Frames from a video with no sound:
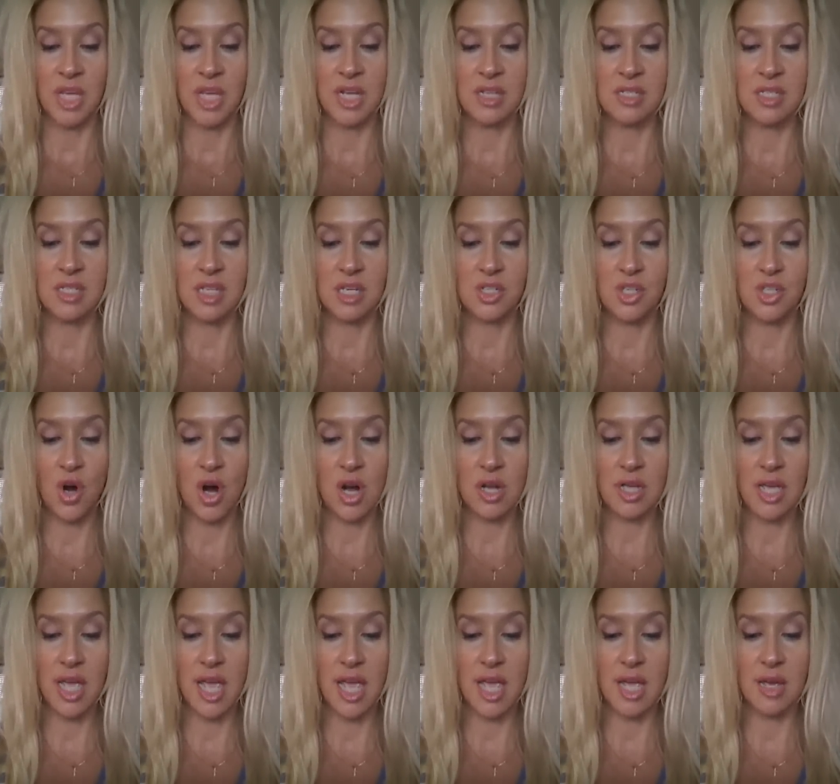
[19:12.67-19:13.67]
It's the
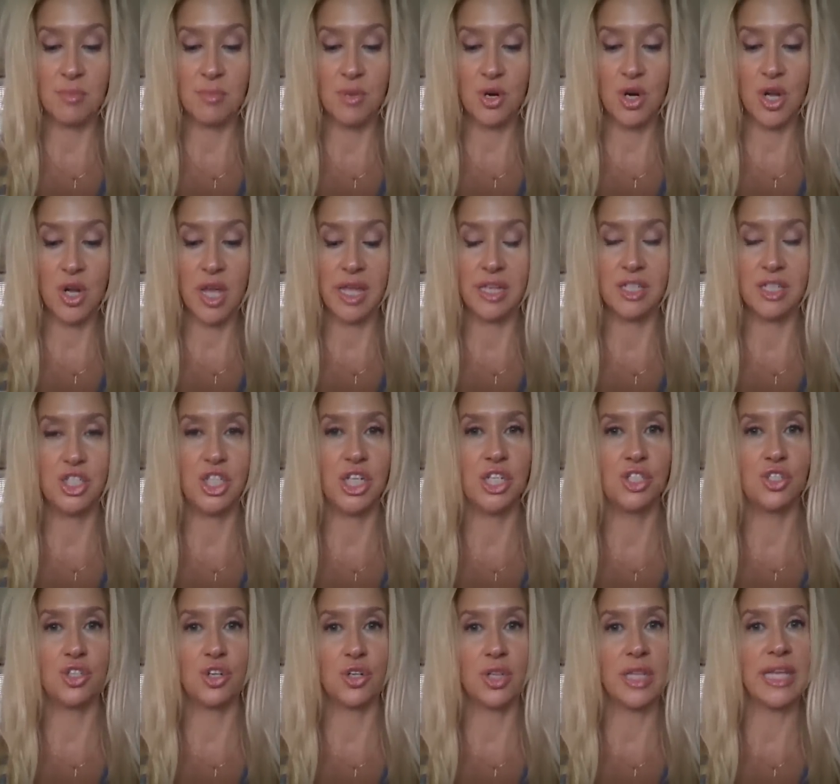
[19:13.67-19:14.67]
Dark Amber and
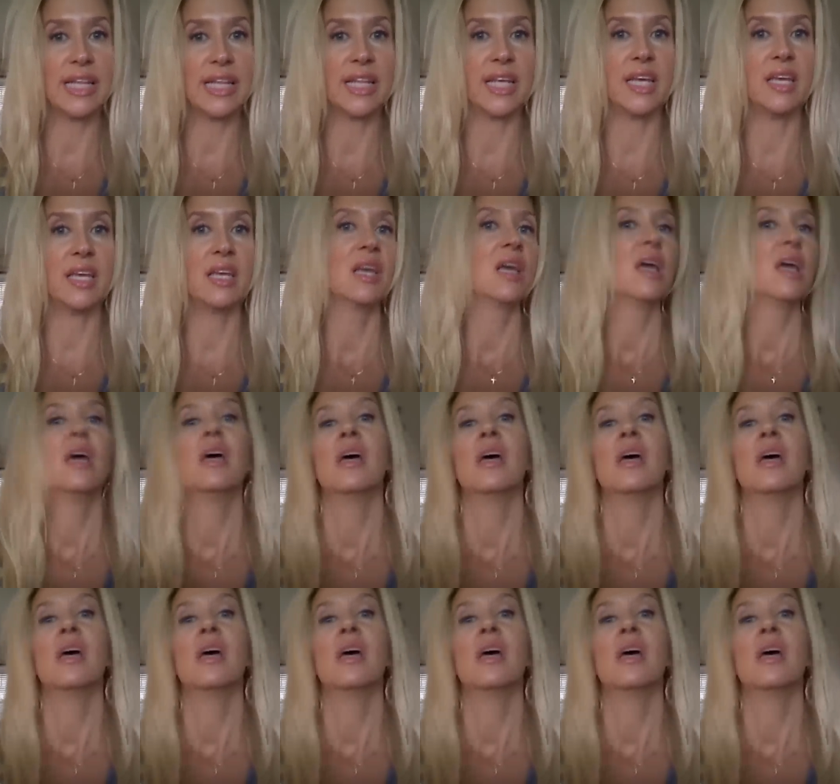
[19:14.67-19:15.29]
Ginger Lily,